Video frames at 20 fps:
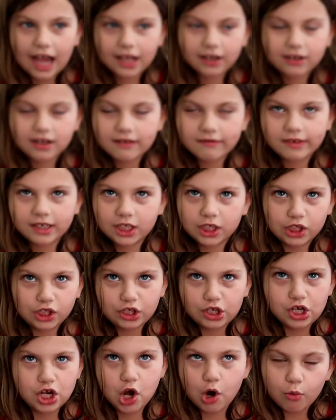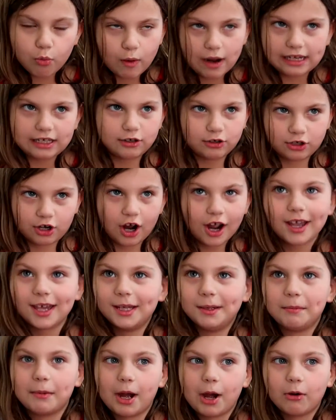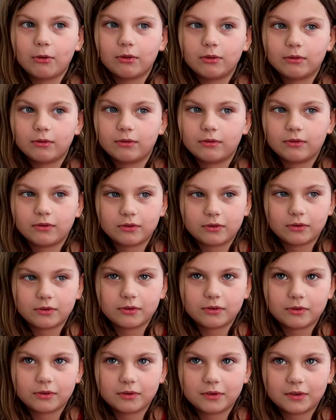I don't even know what you're talking about. What